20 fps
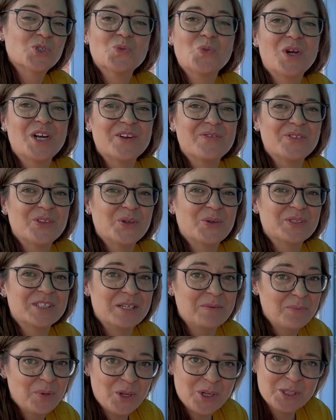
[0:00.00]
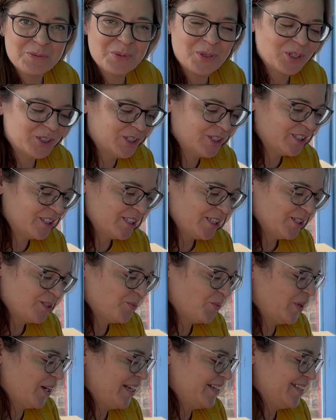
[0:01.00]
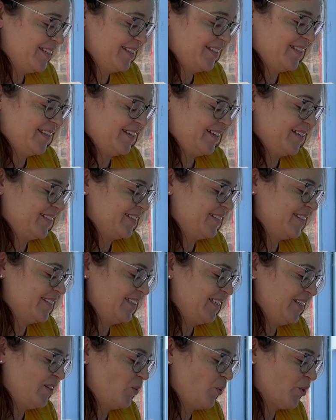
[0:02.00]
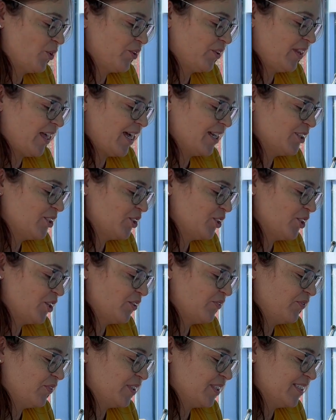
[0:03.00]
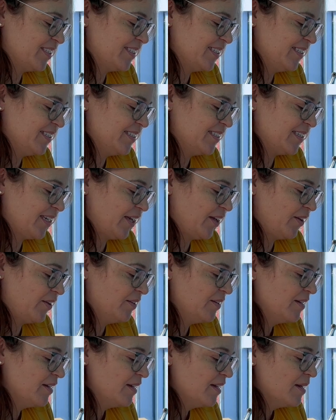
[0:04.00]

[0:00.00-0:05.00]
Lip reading: is one of those impulse purchases when I did the seed order last year for the seed sale.